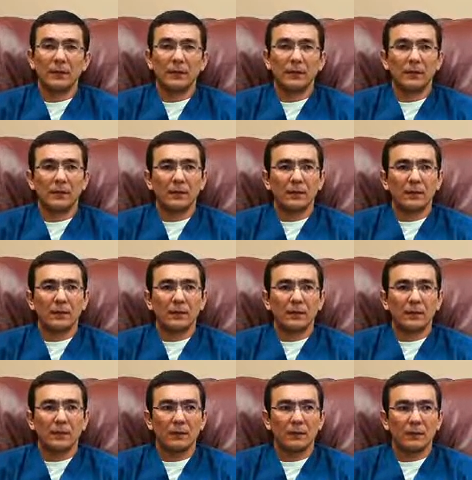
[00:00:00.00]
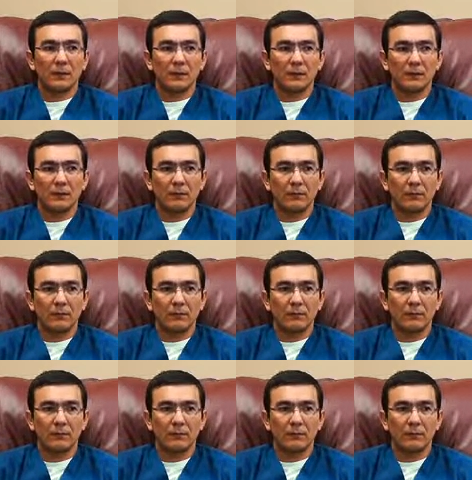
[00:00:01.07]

No one is speaking in this clip.